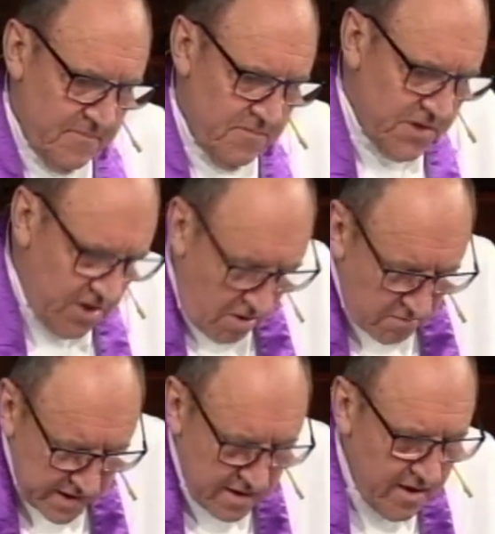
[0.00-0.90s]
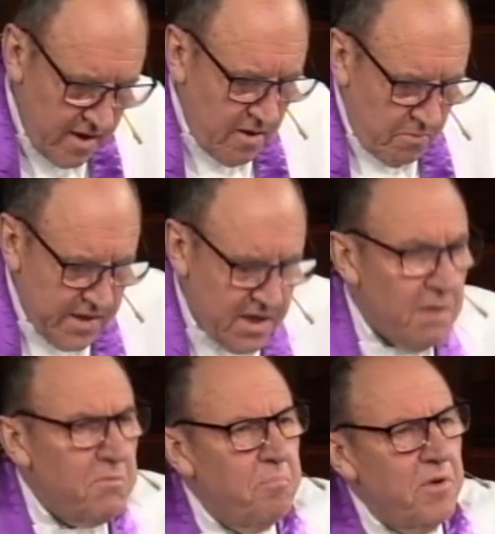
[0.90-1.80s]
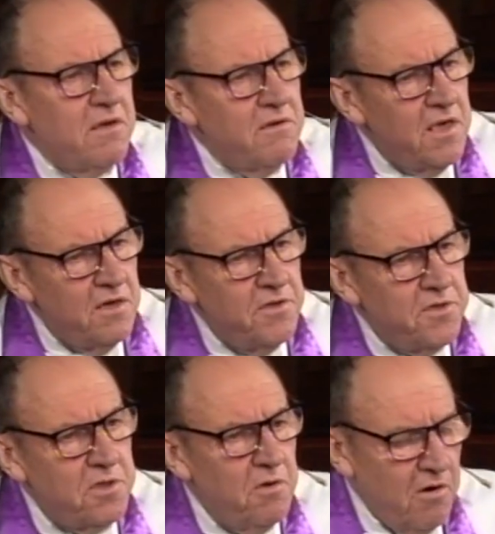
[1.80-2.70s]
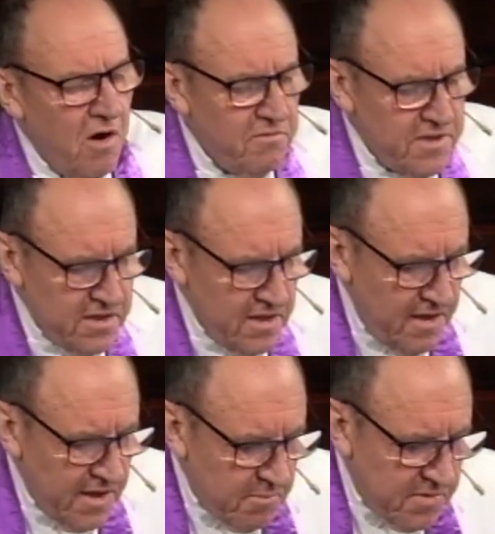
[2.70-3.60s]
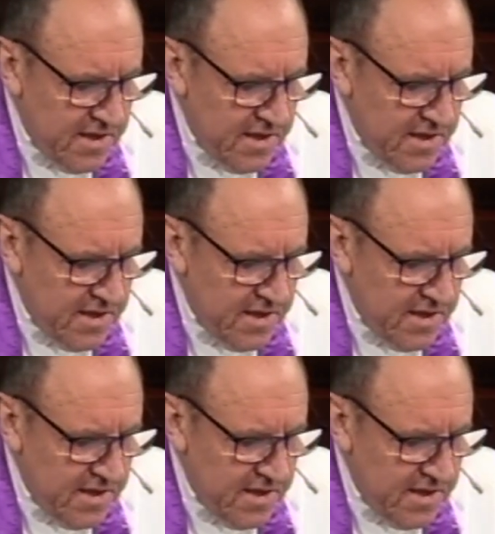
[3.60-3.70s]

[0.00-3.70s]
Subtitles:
And so we come a bit nearer to our own time.